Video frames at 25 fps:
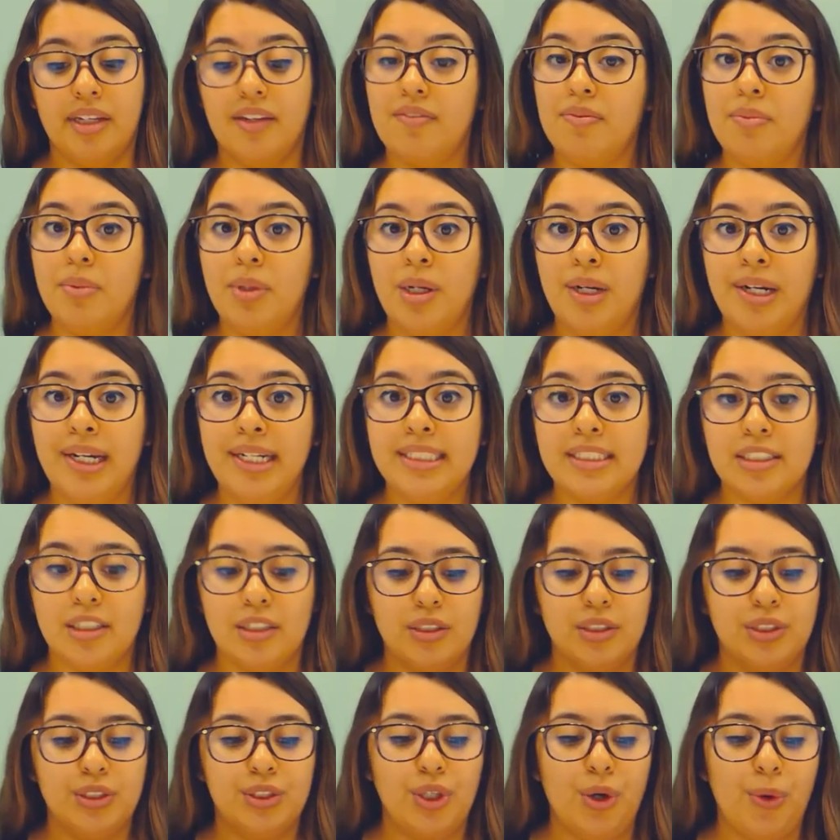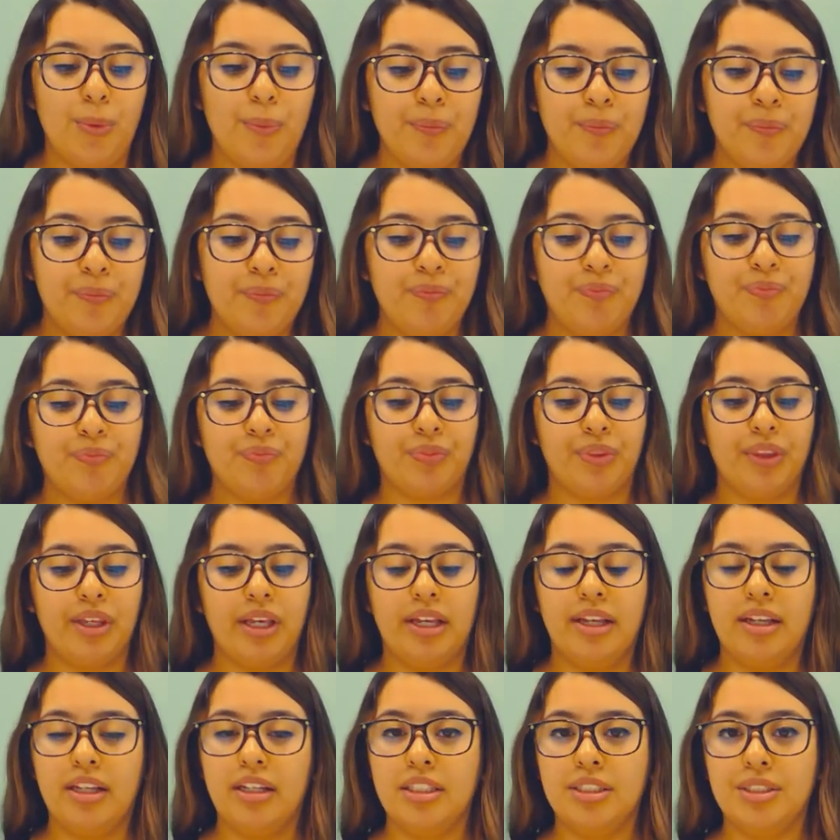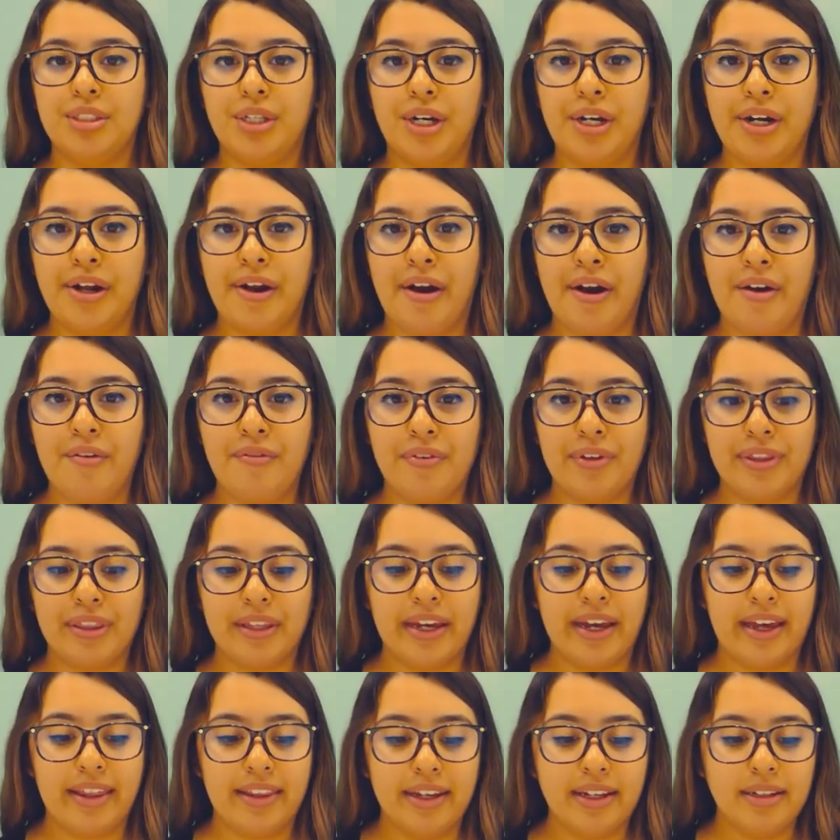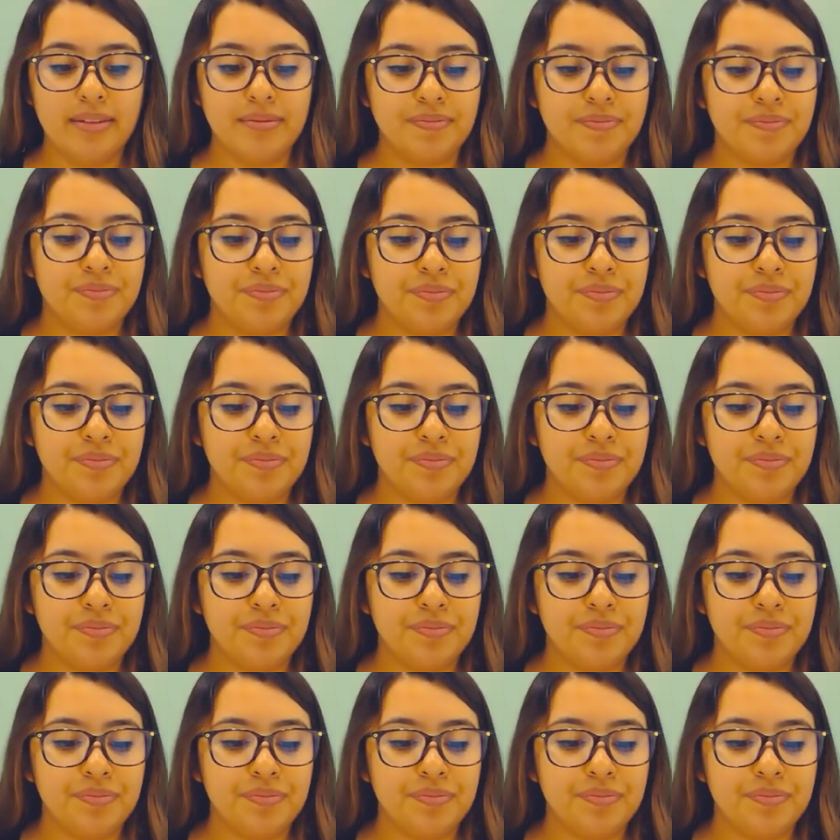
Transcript: give me your answer. So starting off with Kelly,